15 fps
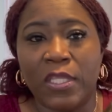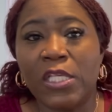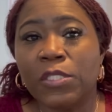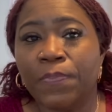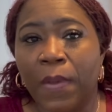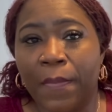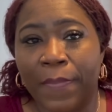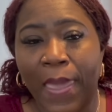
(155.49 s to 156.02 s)

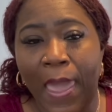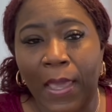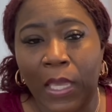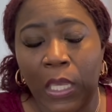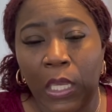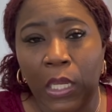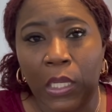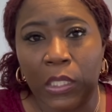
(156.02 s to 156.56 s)
this bum bag
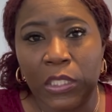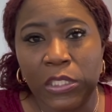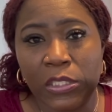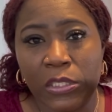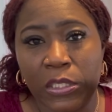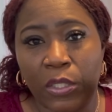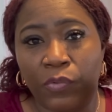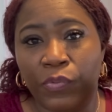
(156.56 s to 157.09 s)
here
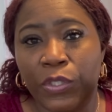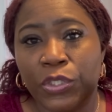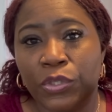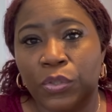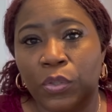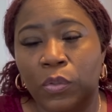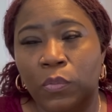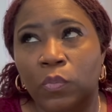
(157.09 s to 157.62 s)
is the
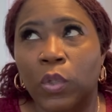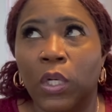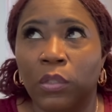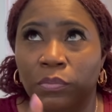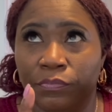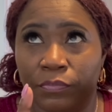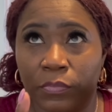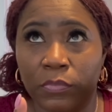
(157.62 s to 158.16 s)
original,
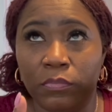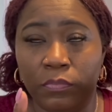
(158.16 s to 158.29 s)
well,